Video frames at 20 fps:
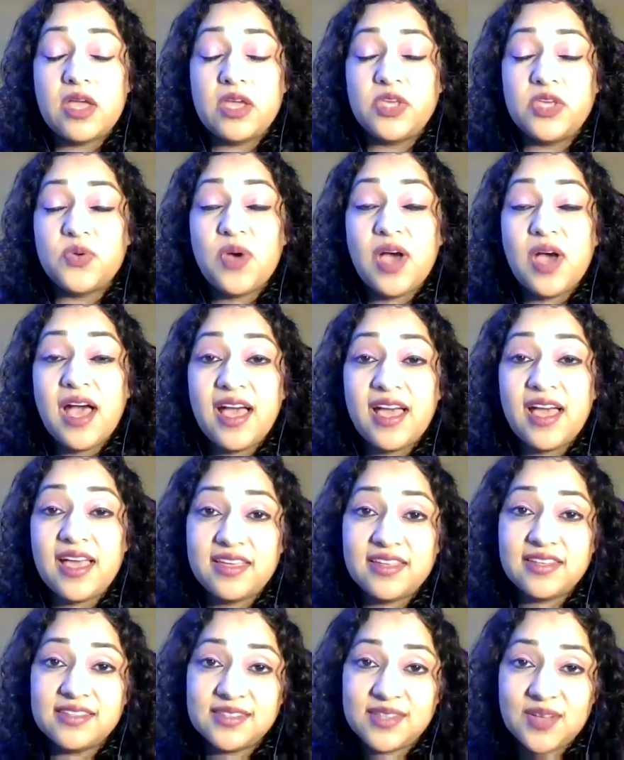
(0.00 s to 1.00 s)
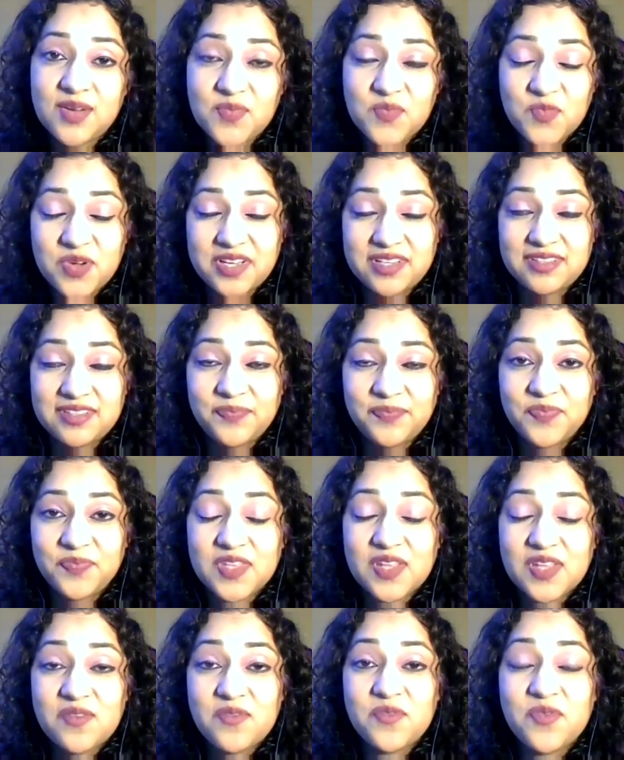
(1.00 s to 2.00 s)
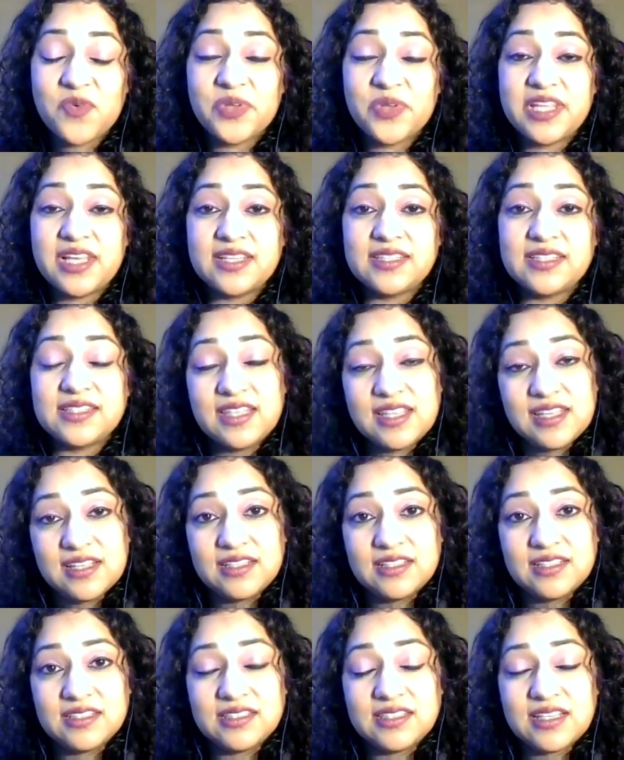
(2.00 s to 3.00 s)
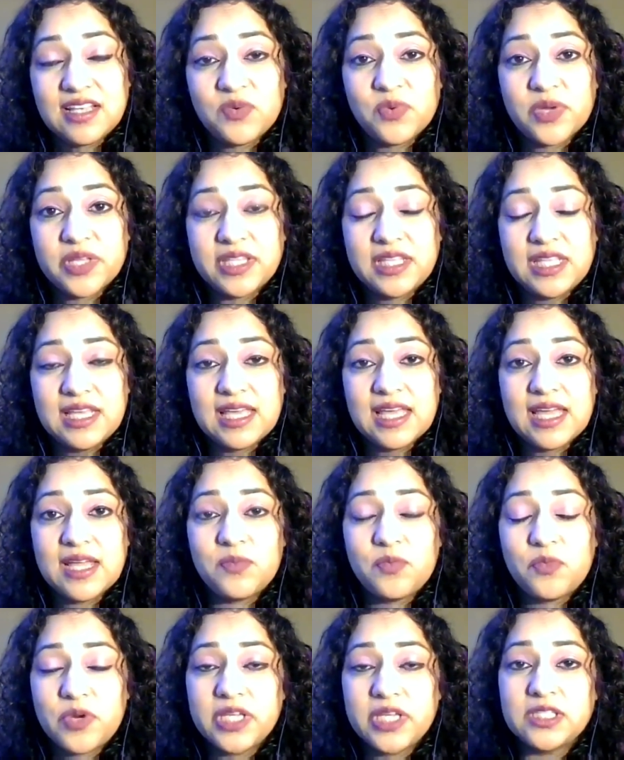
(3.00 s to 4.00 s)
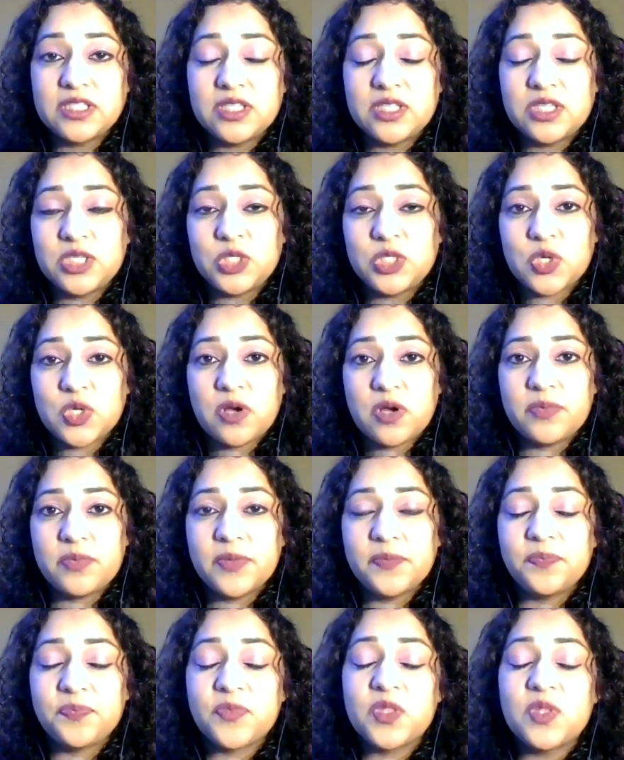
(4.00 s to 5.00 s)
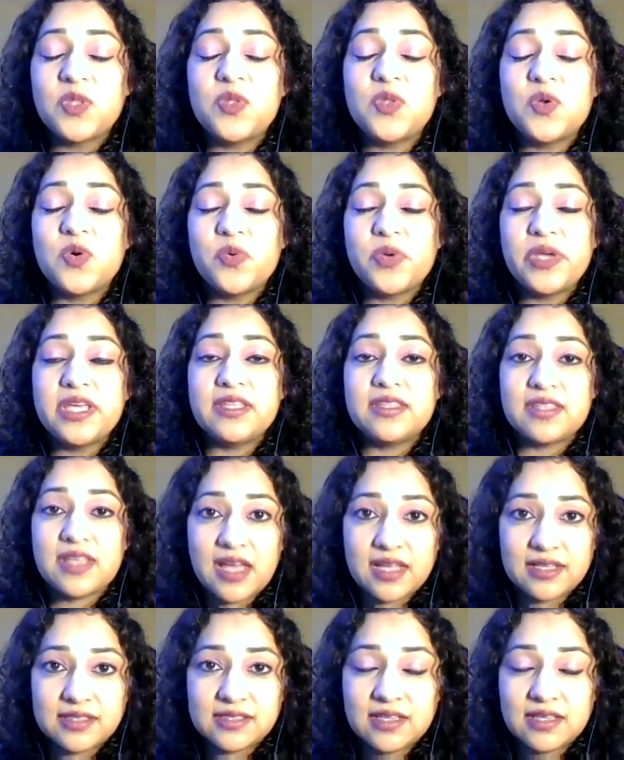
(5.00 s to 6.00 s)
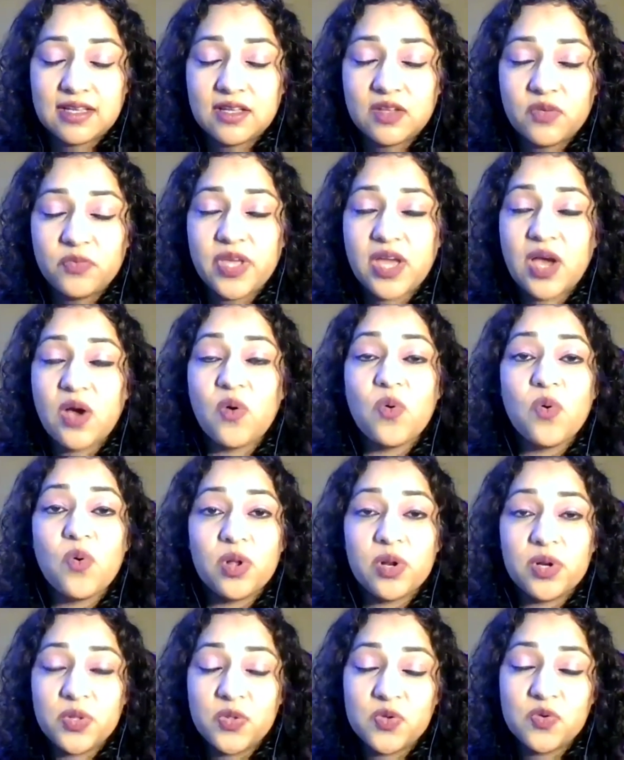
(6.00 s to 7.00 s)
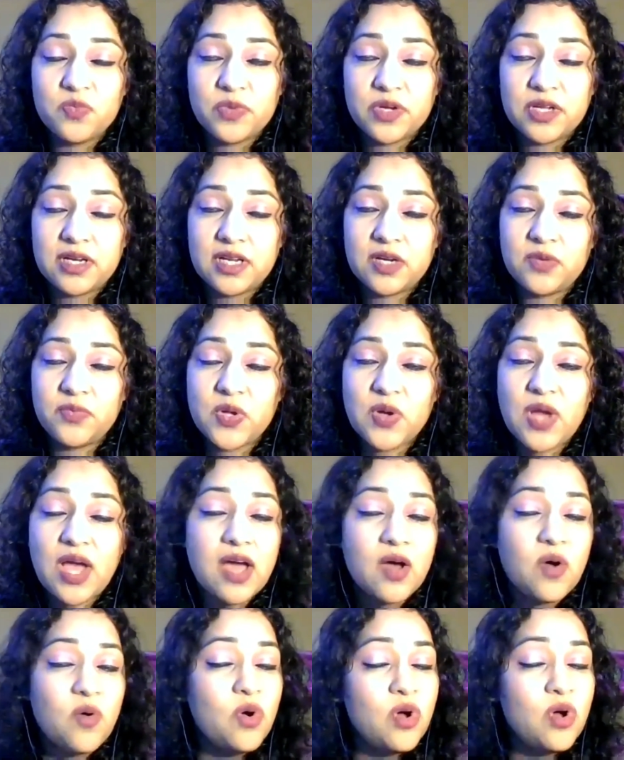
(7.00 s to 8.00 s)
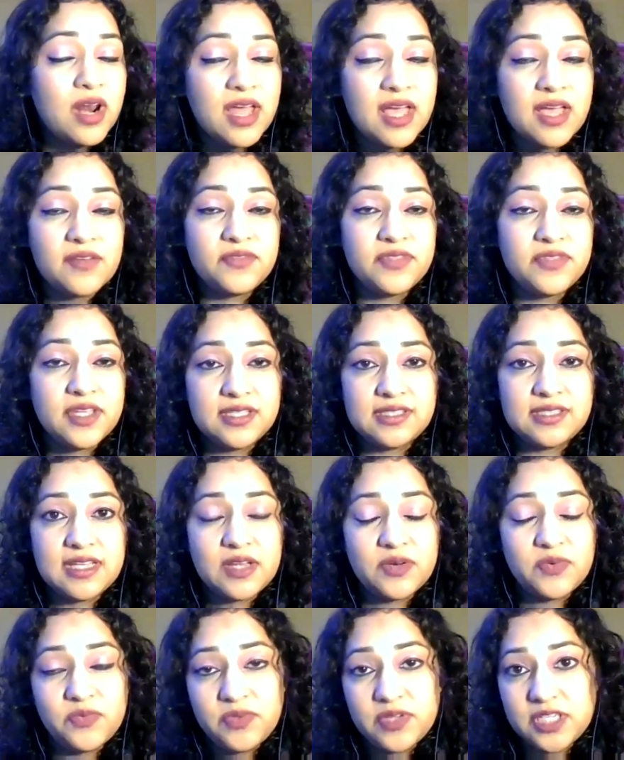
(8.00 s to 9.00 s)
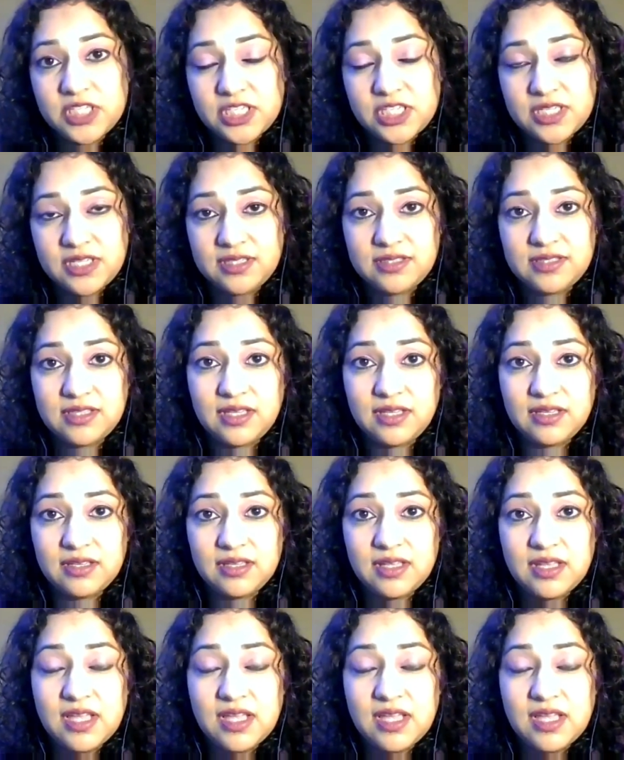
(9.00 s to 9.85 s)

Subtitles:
You hire someone for their skills and what they can bring to the job, knowing that we are all human and we all have things that we're chasing.